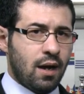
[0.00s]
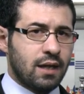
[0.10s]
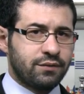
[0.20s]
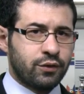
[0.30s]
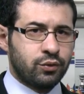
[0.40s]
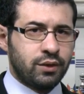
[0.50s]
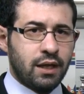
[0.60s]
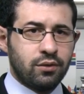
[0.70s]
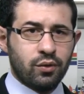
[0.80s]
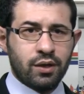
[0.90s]
As for
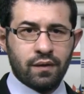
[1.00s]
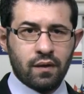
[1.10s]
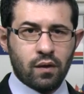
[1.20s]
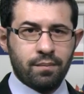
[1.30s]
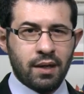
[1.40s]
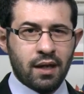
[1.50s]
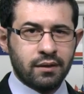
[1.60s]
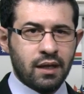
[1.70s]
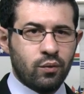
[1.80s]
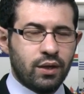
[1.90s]
today, during the
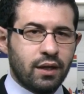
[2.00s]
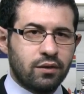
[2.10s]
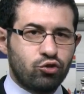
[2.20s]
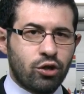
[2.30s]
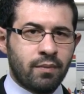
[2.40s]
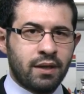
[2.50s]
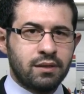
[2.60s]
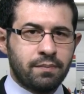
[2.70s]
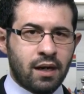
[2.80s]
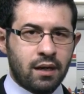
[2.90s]
European day, we get
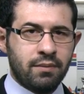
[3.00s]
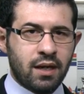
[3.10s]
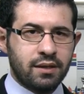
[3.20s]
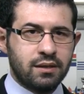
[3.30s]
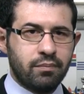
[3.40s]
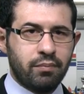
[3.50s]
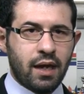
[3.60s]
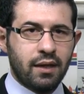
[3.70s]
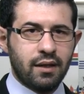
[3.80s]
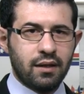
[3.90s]
Germany's preliminary
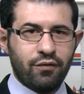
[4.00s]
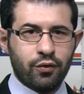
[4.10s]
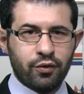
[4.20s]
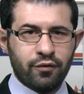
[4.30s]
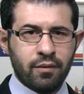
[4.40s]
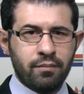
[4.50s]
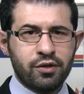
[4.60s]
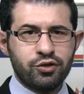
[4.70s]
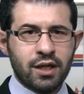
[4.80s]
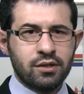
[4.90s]
CPI data for
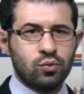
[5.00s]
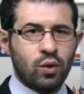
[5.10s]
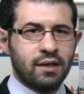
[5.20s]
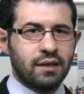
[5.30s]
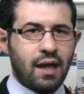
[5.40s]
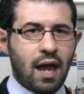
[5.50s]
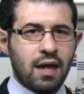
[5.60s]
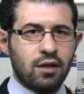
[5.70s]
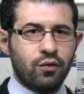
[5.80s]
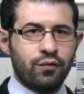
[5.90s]
November, just one day
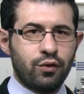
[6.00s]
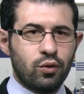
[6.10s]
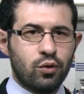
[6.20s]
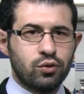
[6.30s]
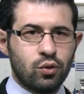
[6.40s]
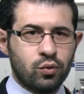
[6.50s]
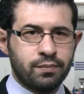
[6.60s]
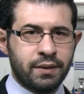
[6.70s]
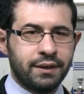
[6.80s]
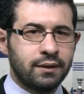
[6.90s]
ahead of
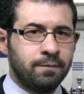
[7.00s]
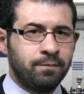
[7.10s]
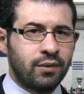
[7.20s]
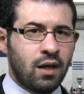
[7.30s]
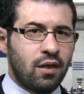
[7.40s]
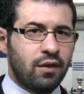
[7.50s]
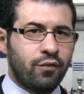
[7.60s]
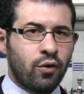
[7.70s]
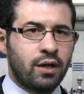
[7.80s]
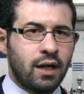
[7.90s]
Eurozone's print.
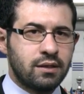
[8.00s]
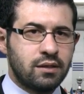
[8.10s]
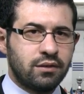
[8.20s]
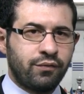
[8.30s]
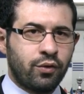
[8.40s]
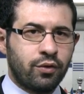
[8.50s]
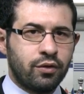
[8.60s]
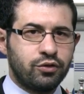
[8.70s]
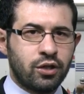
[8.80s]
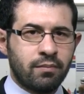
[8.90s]
The forecast is
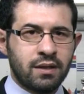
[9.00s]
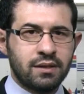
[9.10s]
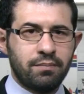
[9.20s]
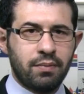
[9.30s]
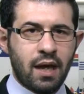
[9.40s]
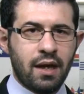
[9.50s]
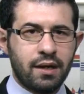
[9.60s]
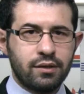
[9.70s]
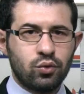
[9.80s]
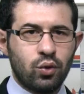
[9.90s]
for German CPI
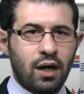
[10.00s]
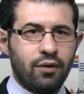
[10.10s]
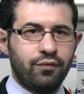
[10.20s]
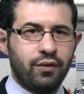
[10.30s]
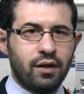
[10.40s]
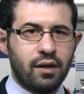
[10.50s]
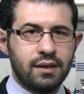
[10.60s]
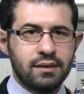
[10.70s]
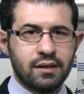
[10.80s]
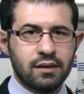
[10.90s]
rate to have
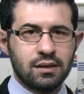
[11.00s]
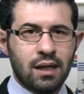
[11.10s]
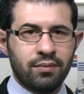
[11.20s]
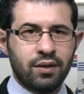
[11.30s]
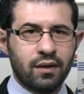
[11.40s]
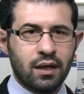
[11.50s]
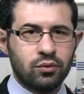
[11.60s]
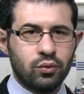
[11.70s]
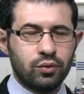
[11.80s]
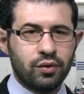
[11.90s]
risen, something
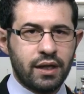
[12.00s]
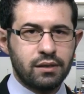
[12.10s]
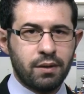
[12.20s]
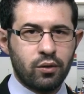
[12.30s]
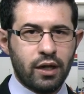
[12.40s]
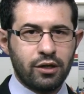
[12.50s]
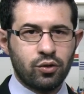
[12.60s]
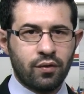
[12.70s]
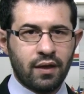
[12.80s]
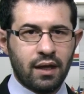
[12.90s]
that could raise
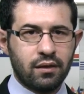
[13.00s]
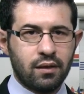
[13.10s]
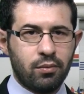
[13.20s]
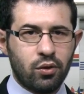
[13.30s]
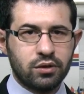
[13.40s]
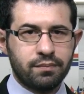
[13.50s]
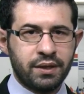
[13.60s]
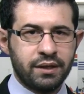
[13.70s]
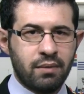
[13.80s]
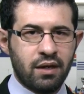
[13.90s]
speculation that the bloc's
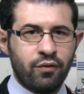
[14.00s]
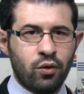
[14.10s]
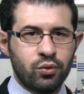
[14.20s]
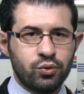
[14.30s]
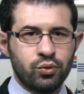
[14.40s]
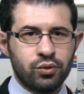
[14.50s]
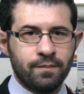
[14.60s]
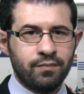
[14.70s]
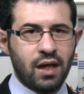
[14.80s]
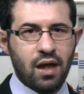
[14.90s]
print may follow suit,
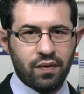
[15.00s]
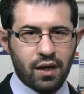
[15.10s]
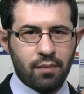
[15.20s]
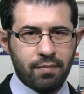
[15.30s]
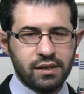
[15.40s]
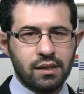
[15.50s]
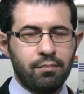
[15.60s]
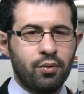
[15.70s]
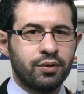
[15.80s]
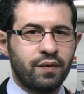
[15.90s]
and thereby
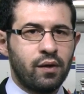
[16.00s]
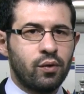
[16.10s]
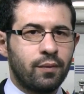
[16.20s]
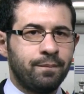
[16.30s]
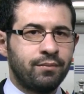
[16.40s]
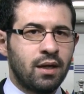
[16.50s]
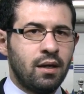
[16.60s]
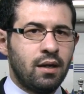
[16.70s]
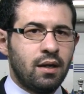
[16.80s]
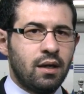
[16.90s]
support the euro.
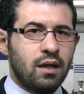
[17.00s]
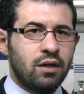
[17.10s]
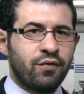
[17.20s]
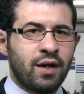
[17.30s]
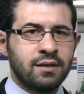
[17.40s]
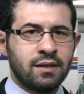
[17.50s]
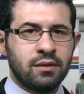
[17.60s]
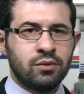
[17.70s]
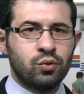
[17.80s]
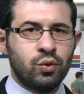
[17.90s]
In France
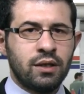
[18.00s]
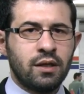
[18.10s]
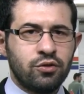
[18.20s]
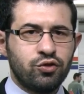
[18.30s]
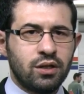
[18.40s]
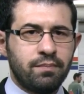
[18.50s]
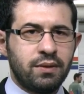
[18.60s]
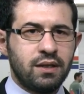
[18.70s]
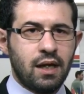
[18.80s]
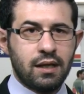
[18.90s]
and Sweden,
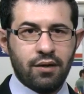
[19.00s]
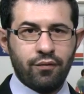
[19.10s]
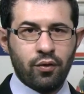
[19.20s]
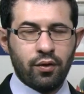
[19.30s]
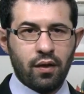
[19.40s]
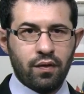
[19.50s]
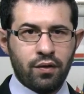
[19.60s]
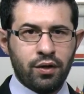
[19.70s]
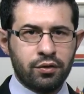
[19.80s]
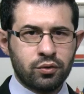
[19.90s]
GDP data for
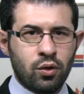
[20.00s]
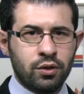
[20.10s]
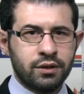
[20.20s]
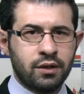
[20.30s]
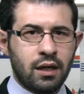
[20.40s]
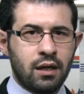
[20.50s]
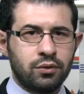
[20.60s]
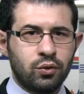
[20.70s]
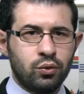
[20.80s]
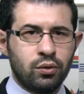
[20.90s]
the third quarter are
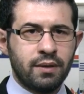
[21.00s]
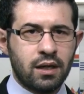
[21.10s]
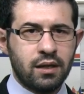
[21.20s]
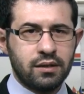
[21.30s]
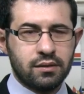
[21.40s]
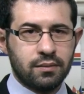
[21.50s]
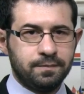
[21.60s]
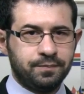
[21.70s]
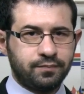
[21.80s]
due to be released.